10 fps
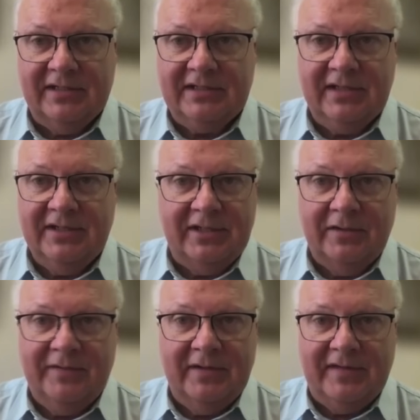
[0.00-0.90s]
at the stage.
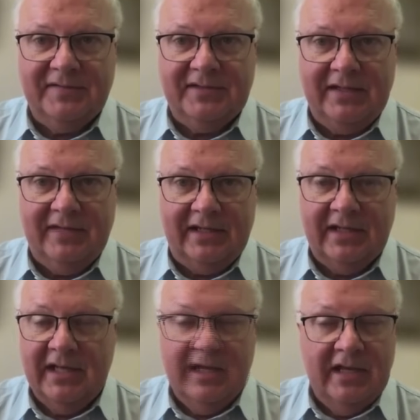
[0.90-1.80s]
I don't think they've said
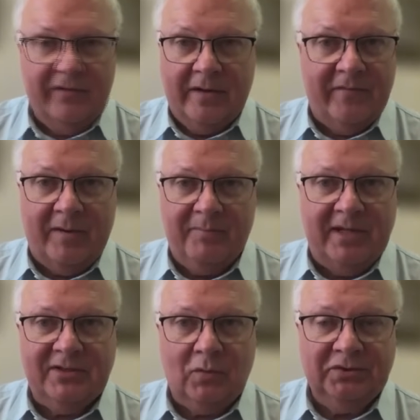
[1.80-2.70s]
that. Freedom
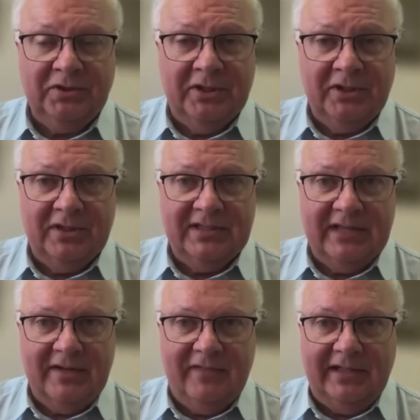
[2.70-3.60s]
Front Plus also did not
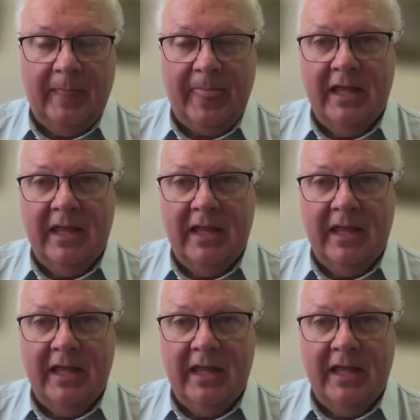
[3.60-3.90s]
say that.